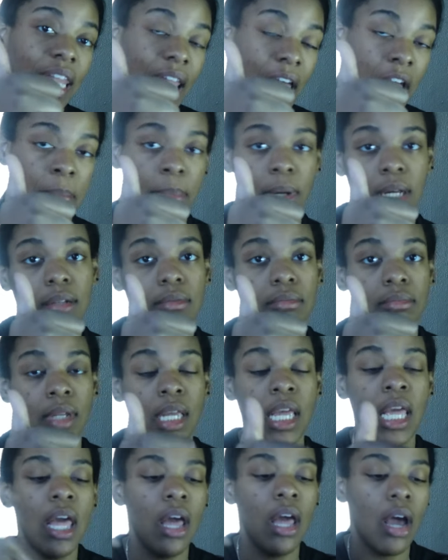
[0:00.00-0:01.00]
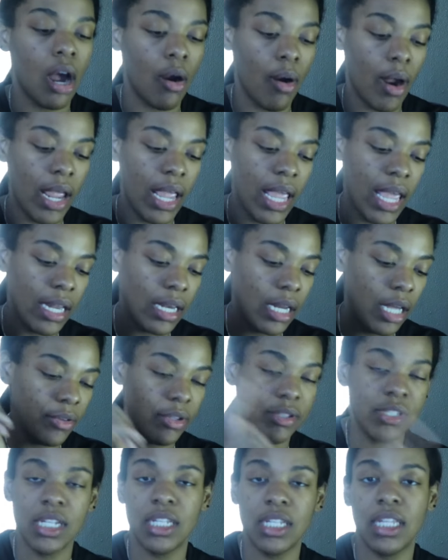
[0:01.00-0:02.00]
like button. All right, and if
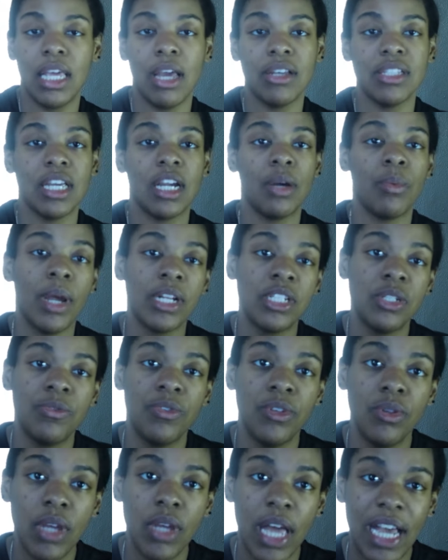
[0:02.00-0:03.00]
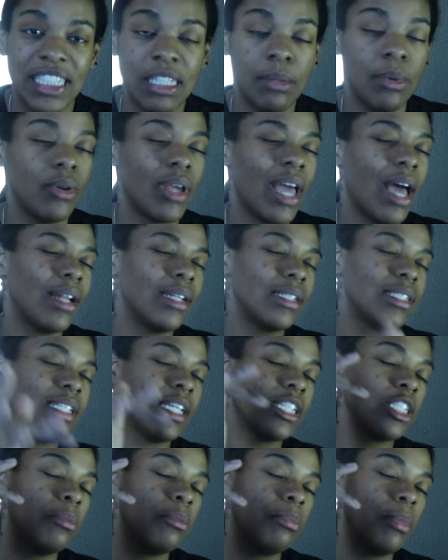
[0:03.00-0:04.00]
there's anything else I can react to for you guys, in the comment
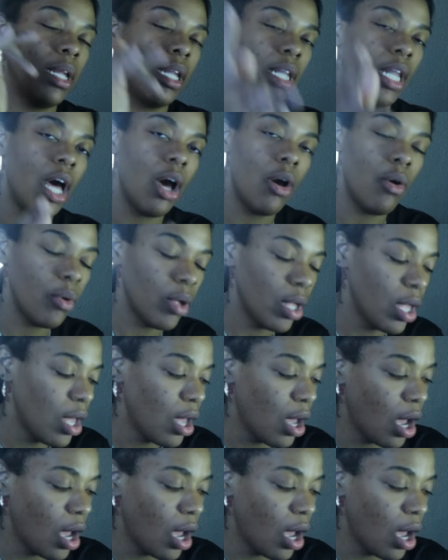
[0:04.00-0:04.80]
section below.